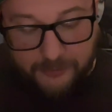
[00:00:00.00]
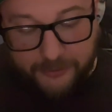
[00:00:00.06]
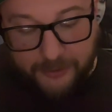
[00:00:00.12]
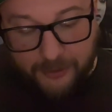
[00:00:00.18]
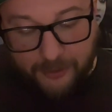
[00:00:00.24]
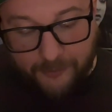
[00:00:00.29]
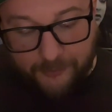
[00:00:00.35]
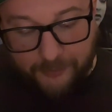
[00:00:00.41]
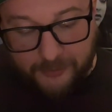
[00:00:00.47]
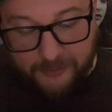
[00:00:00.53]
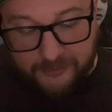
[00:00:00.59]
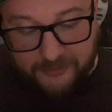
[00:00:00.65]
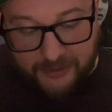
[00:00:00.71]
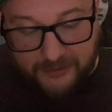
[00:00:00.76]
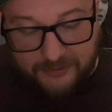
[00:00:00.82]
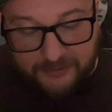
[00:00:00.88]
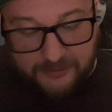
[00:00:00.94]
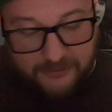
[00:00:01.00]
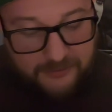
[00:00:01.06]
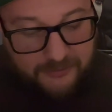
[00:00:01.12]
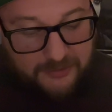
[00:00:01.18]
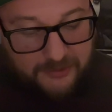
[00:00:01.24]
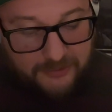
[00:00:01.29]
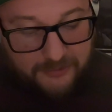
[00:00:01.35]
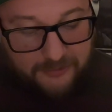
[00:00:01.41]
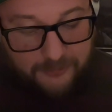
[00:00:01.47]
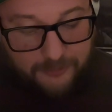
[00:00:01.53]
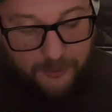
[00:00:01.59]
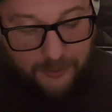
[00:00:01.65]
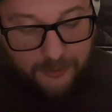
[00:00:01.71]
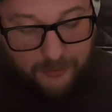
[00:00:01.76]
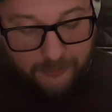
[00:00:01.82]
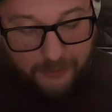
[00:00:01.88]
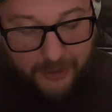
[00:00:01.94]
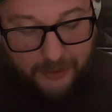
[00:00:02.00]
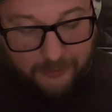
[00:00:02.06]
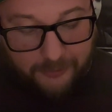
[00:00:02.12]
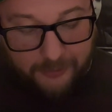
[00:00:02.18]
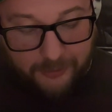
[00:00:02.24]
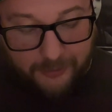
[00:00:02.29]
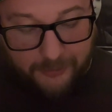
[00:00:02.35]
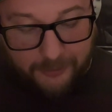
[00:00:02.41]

Looking over at Stacy and seeing the smoke around